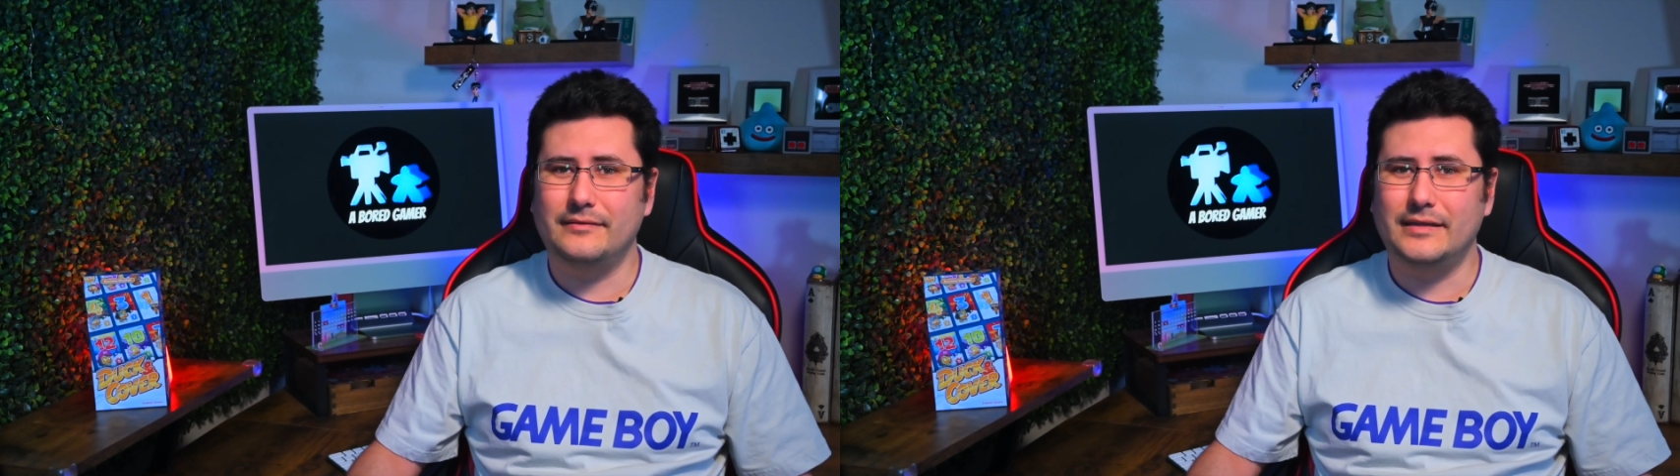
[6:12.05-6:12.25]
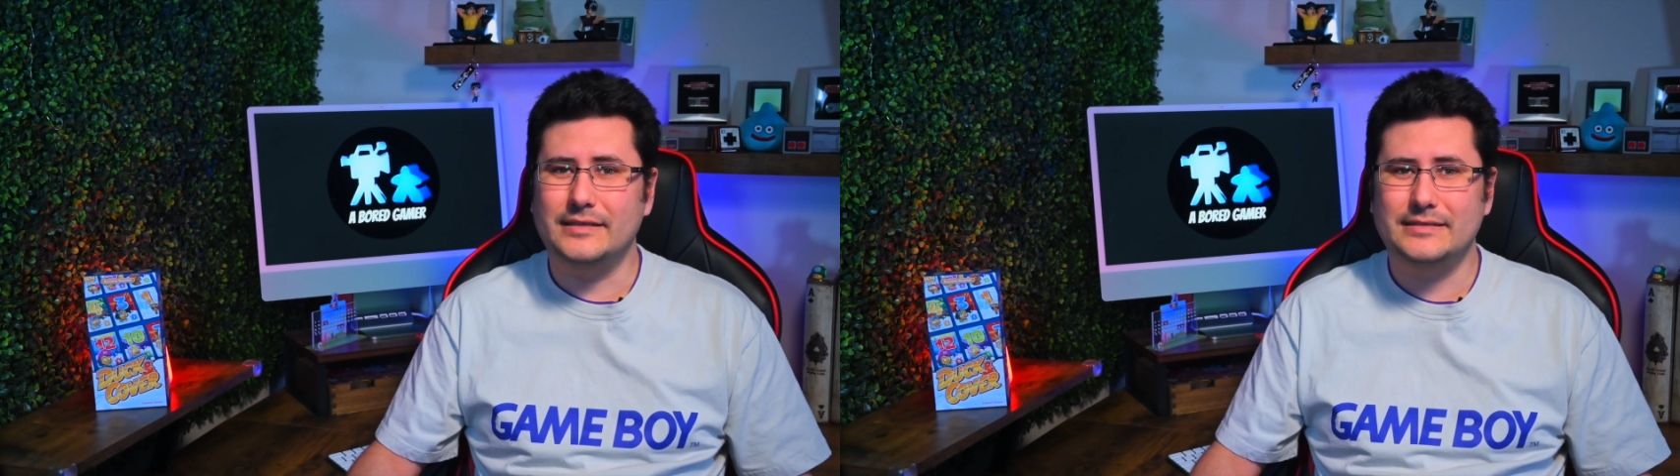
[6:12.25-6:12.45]

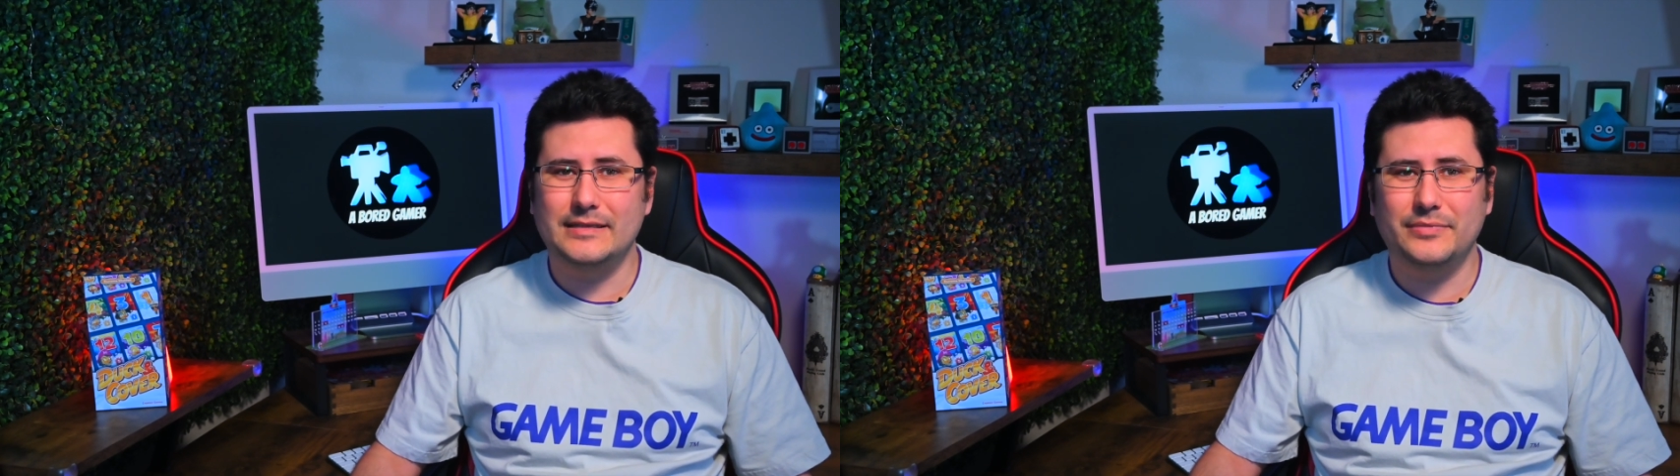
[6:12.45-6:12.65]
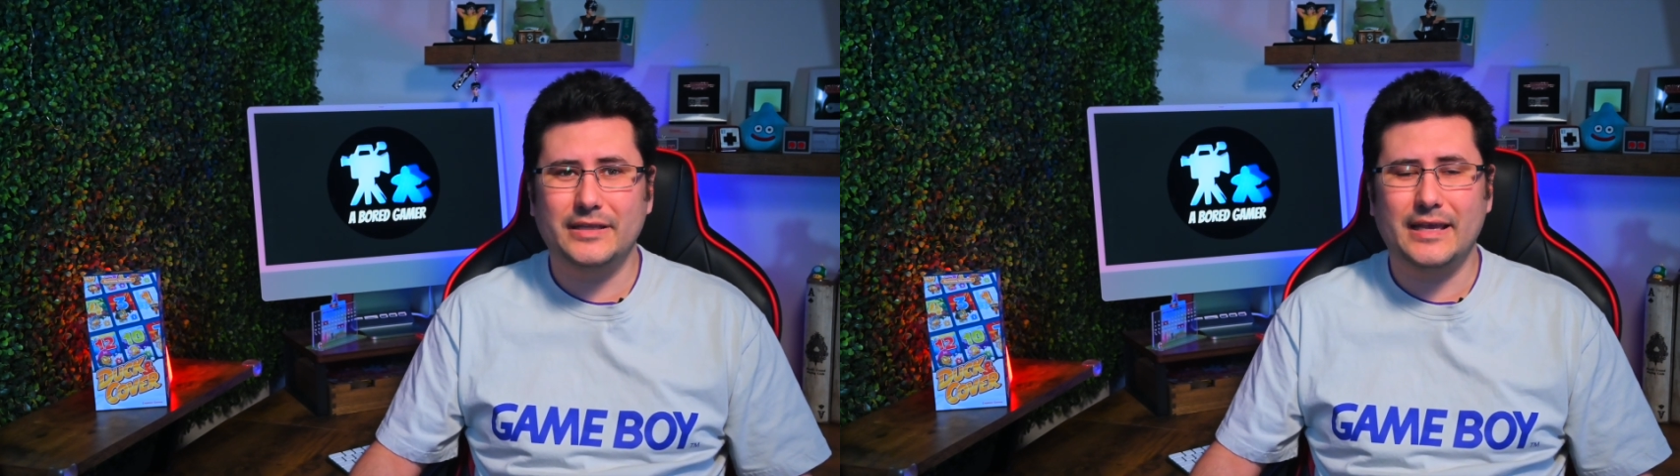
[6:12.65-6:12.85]
It
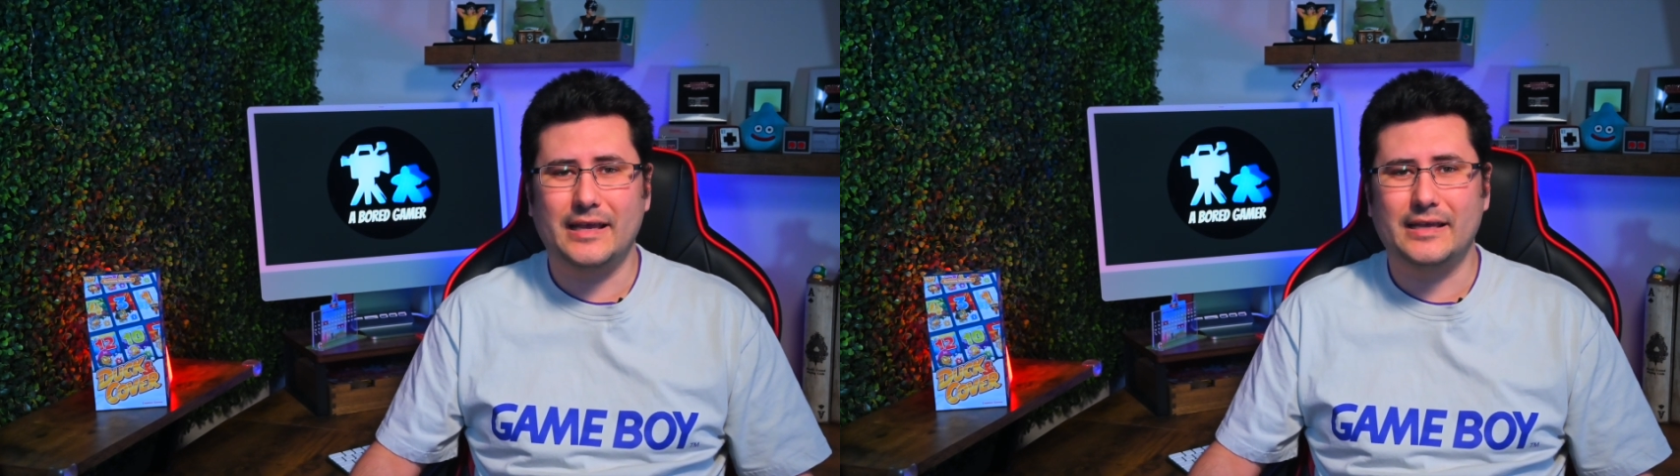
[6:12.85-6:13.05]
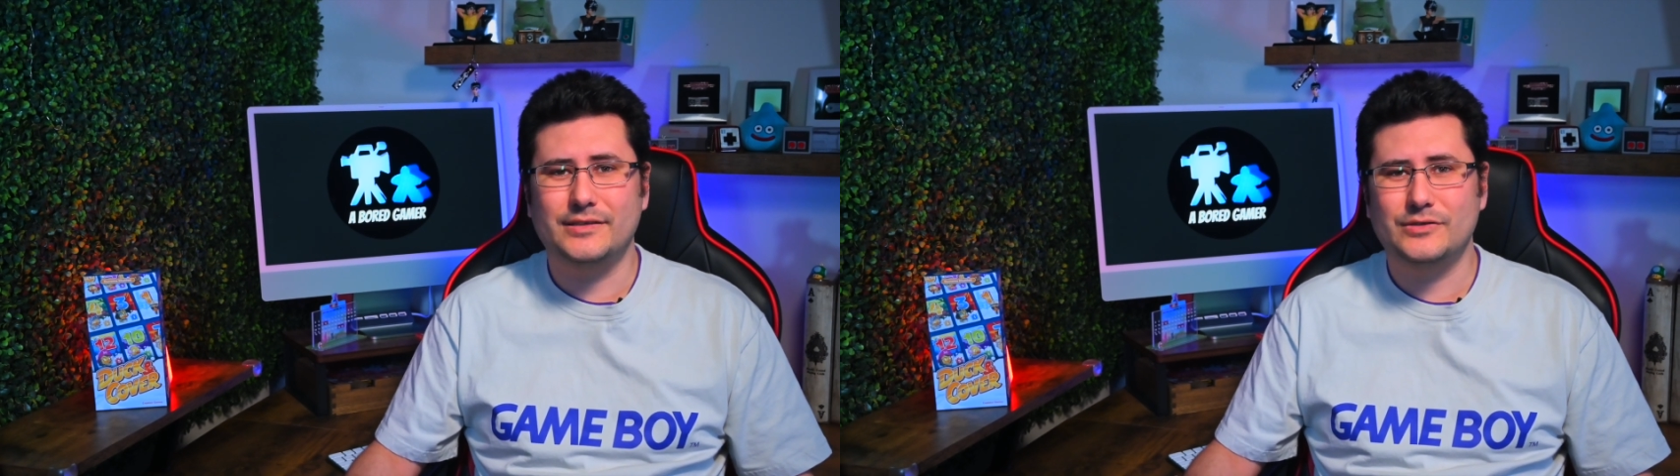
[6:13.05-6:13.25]
simply
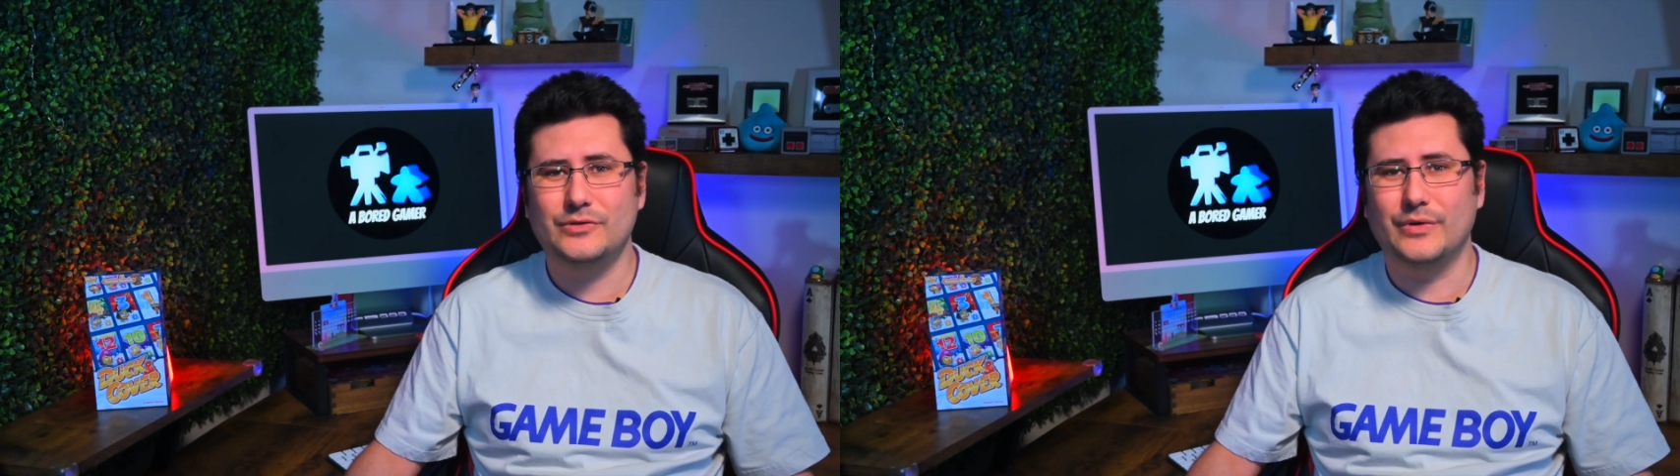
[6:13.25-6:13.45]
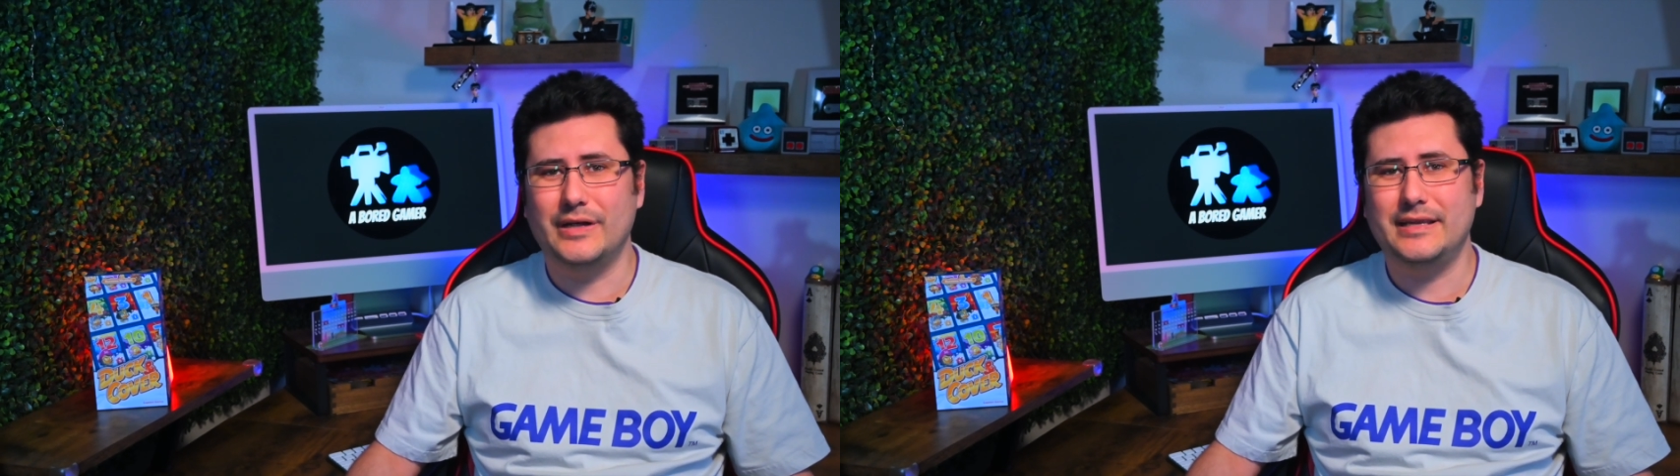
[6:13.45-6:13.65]
has
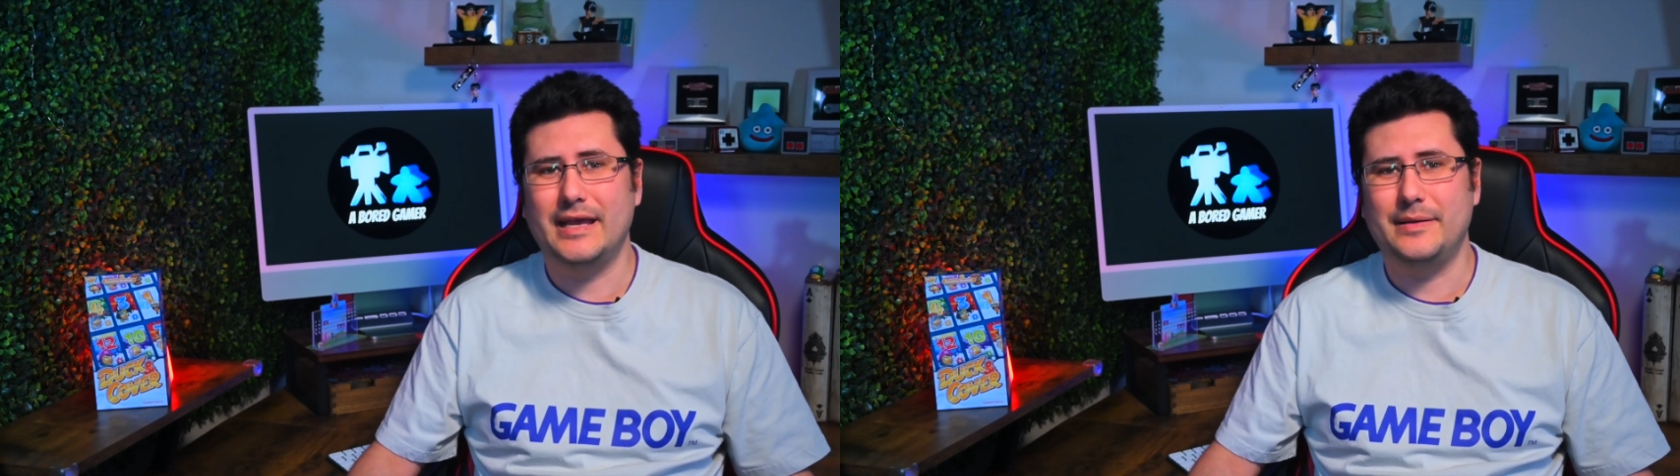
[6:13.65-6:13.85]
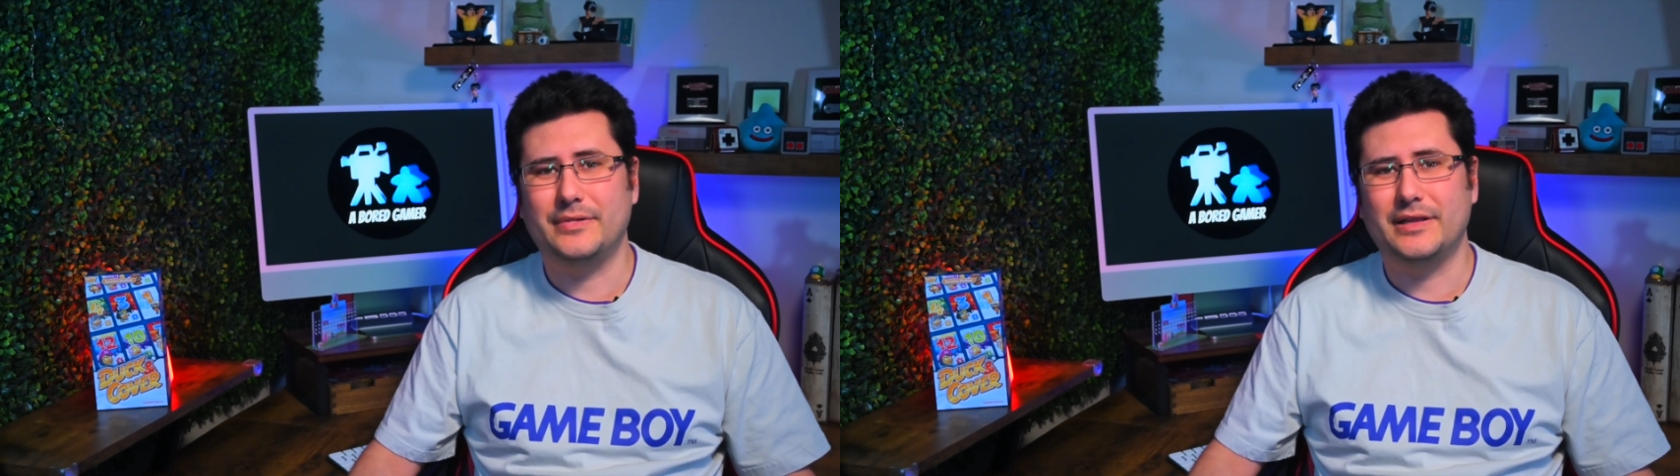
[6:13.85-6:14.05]
great
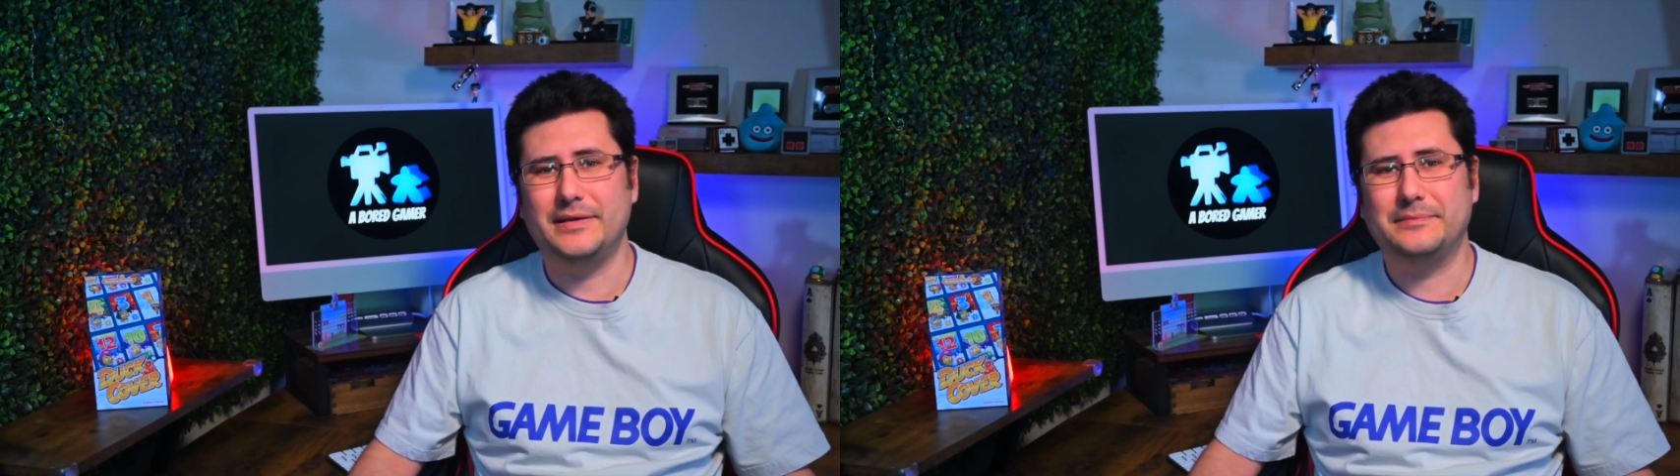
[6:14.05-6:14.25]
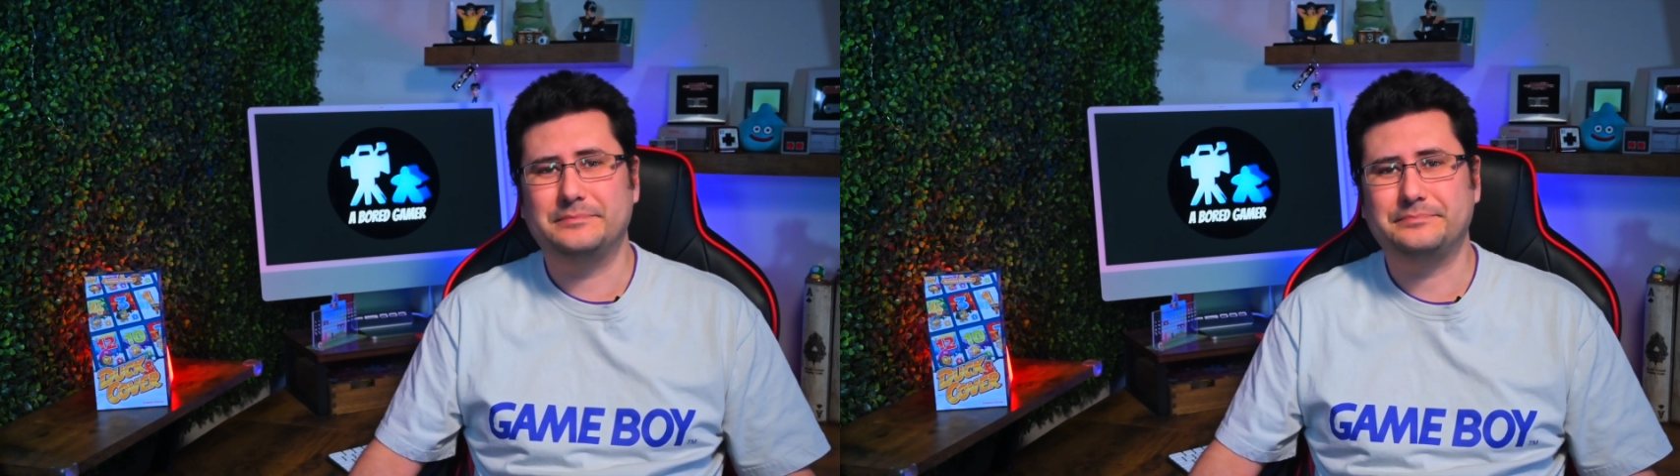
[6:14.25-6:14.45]
gameplay.